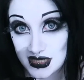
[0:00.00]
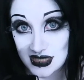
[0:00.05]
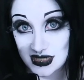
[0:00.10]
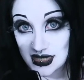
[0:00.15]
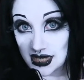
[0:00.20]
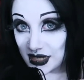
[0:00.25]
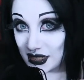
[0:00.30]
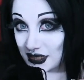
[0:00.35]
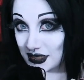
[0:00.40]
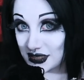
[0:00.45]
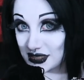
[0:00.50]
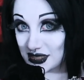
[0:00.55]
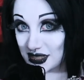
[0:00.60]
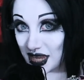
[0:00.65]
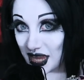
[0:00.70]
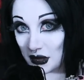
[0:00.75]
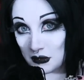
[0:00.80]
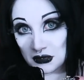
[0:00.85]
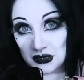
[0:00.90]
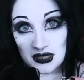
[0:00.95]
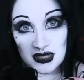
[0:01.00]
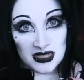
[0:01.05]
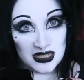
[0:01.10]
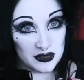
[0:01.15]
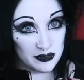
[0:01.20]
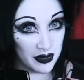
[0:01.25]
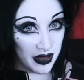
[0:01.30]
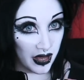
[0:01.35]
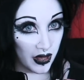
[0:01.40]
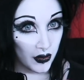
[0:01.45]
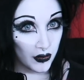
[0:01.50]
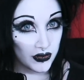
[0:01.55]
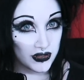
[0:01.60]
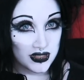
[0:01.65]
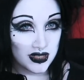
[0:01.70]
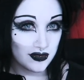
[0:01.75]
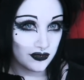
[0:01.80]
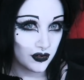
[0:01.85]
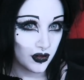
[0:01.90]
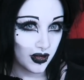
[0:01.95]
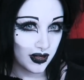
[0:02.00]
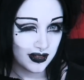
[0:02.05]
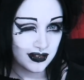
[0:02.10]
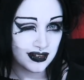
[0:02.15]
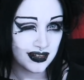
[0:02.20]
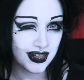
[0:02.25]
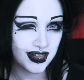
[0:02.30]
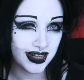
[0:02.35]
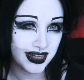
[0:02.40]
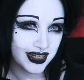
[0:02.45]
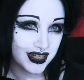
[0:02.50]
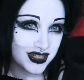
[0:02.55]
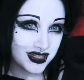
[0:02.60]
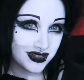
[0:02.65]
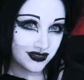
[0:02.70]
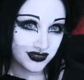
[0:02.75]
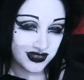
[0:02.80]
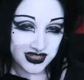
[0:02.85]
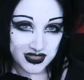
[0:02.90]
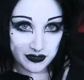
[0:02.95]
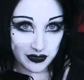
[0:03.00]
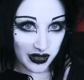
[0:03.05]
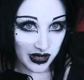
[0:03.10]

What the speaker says: This necklace came in this pouch. I've got a little collection of these